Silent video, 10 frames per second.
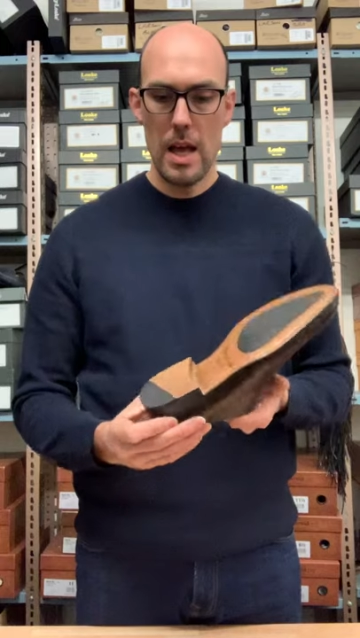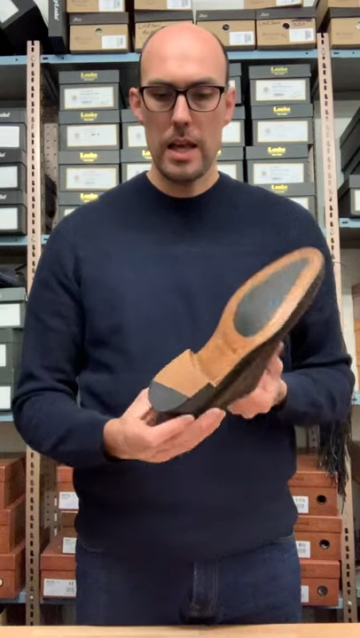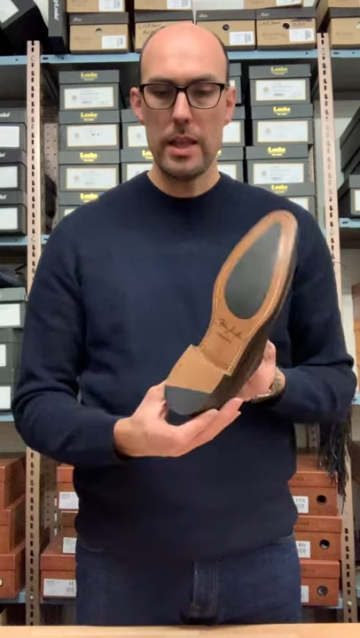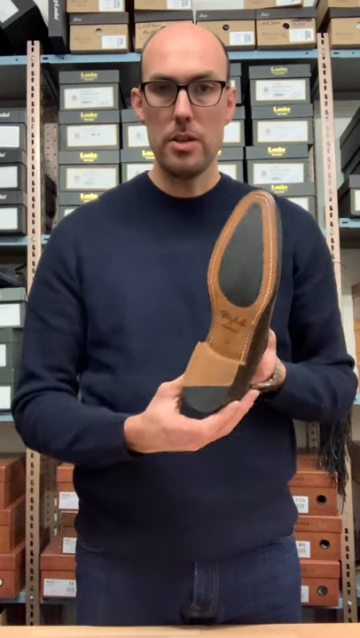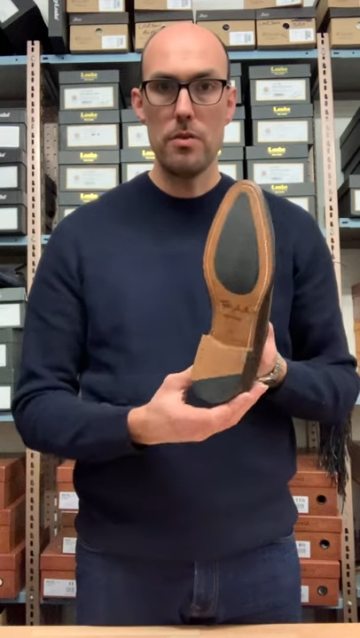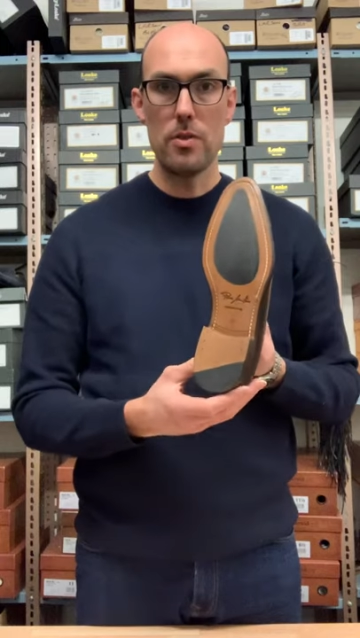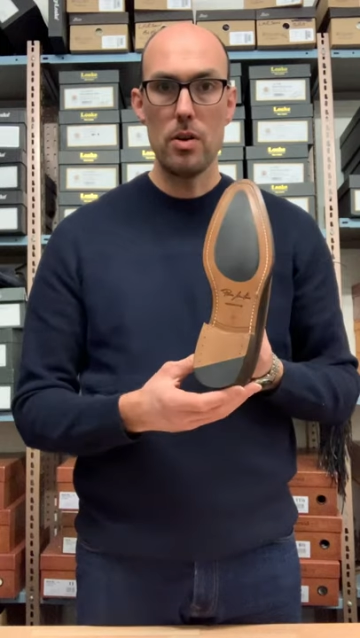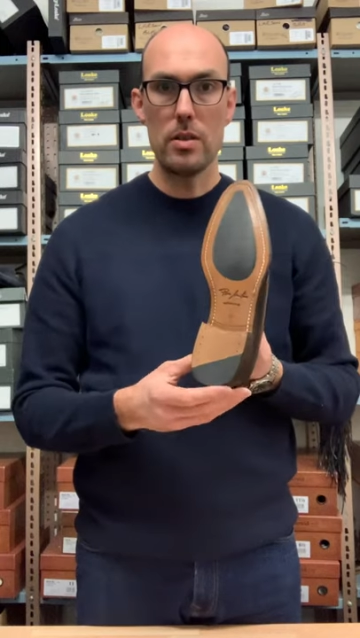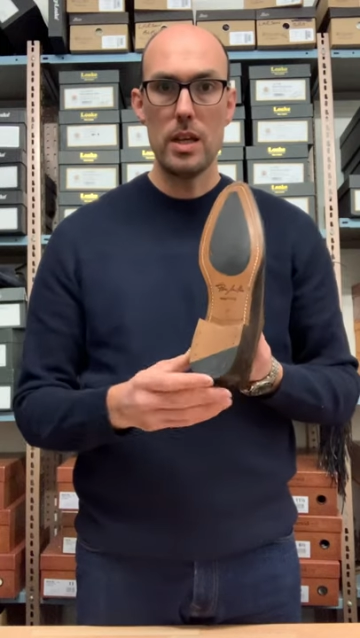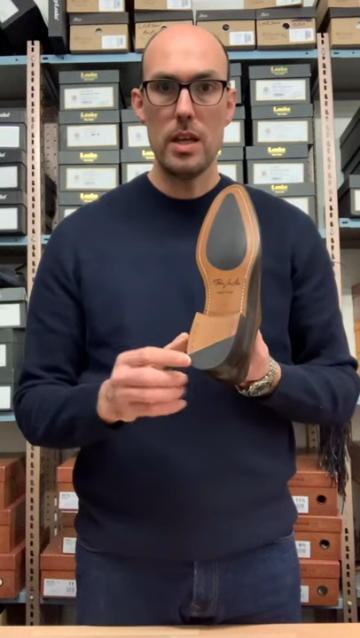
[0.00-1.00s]
And then you've
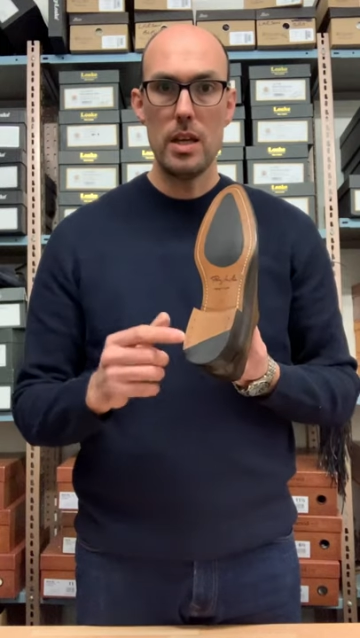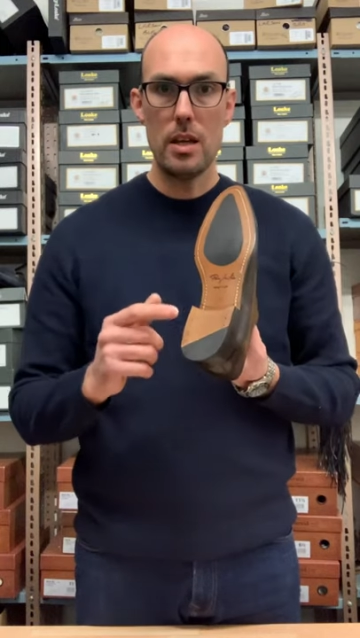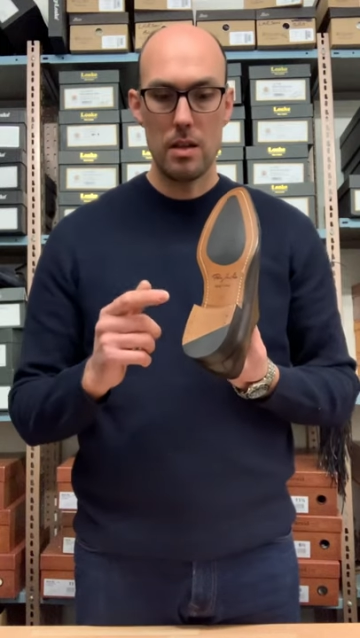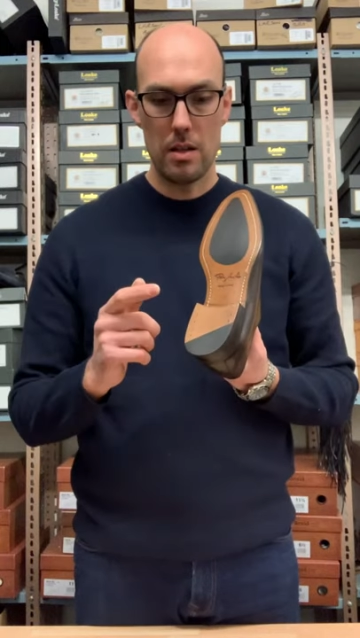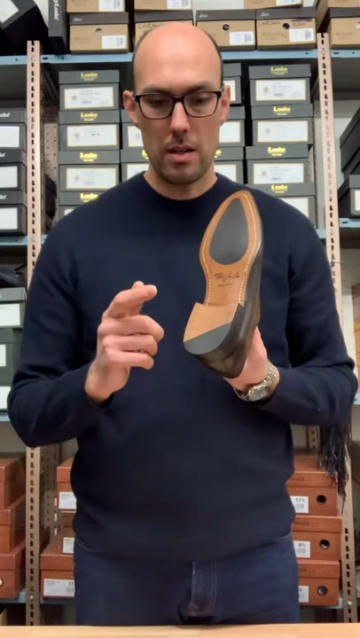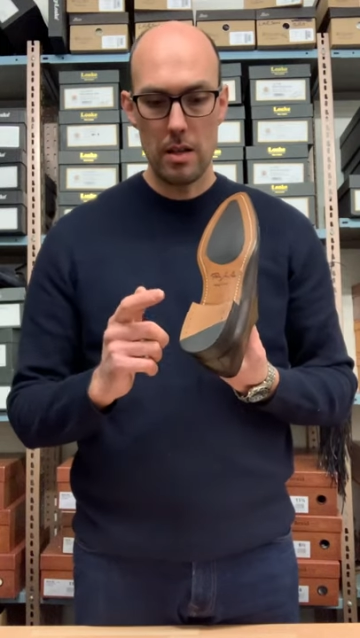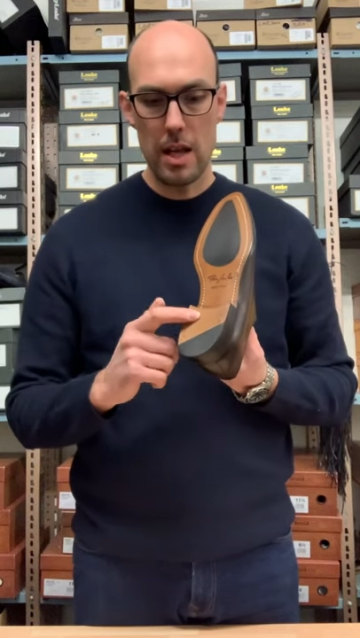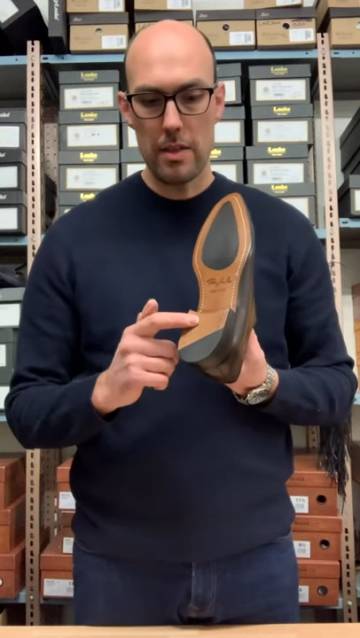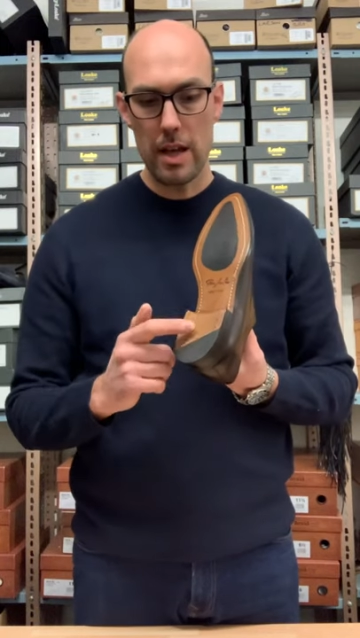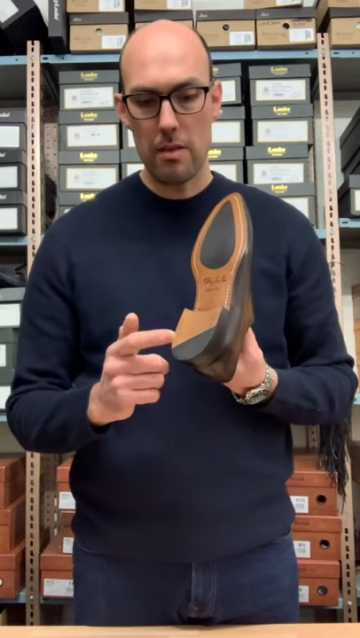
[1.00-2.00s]
got the
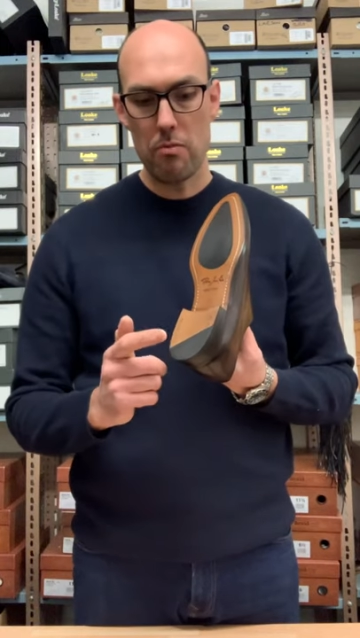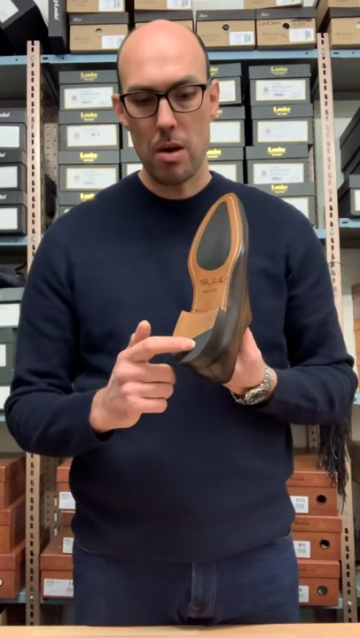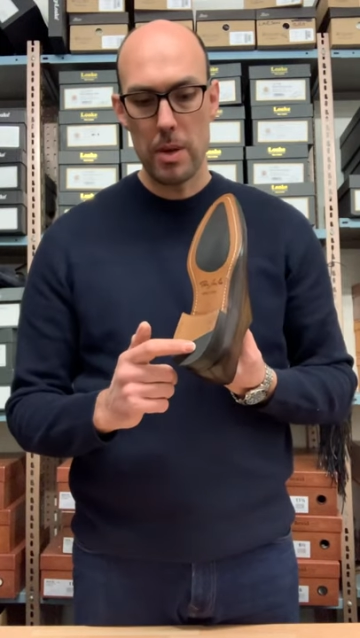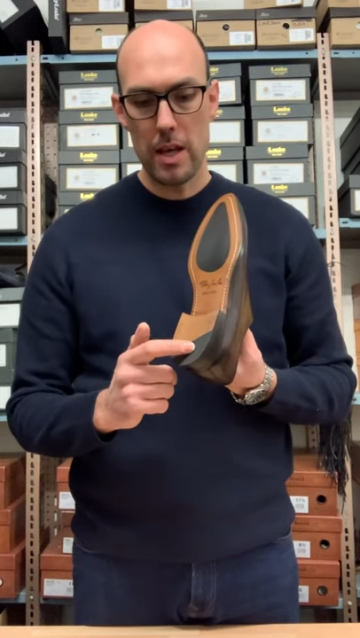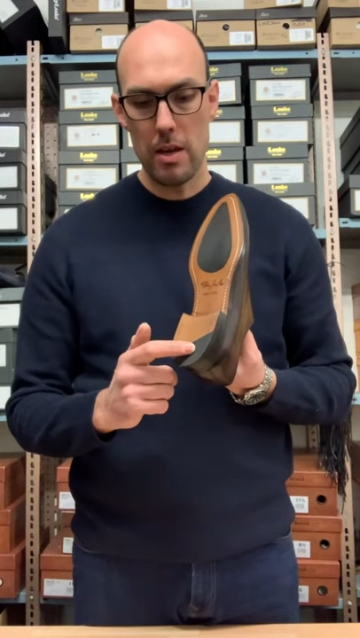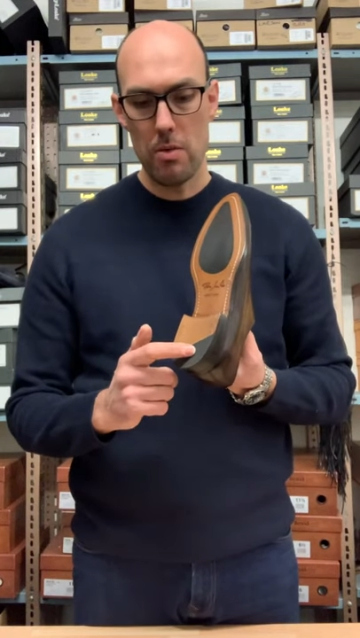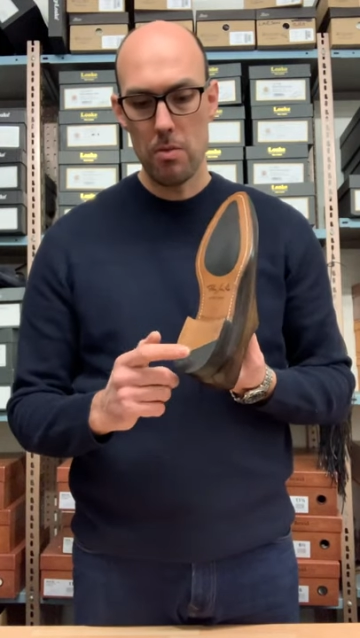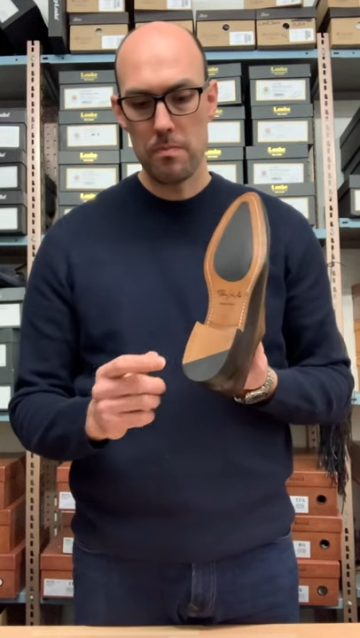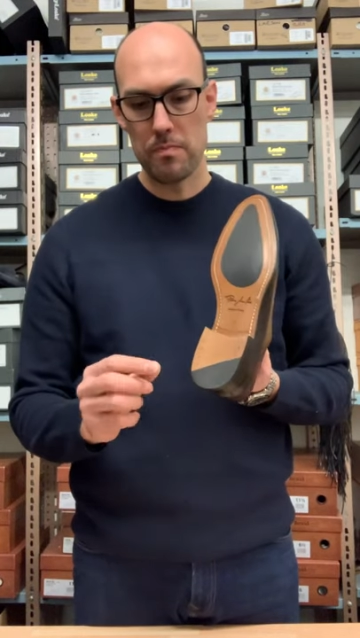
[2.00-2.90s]
leather and rubber heel.